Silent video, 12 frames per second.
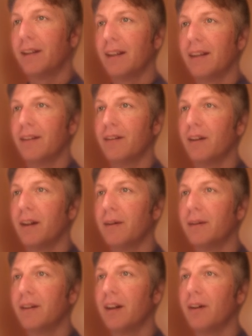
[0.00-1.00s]
and so I
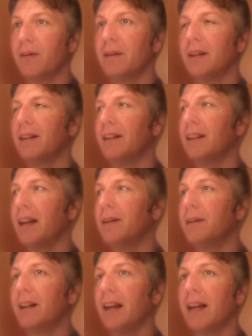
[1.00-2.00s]
was hoping that that
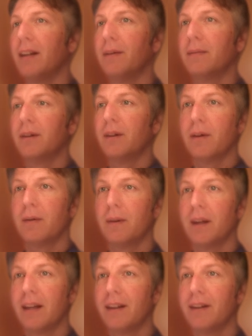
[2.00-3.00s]
would help
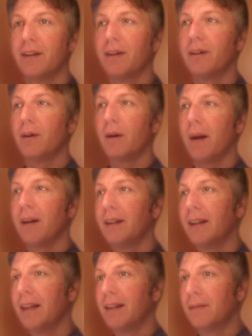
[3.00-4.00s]
with the
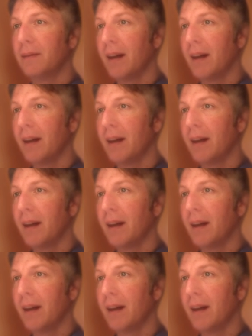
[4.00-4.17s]
quality,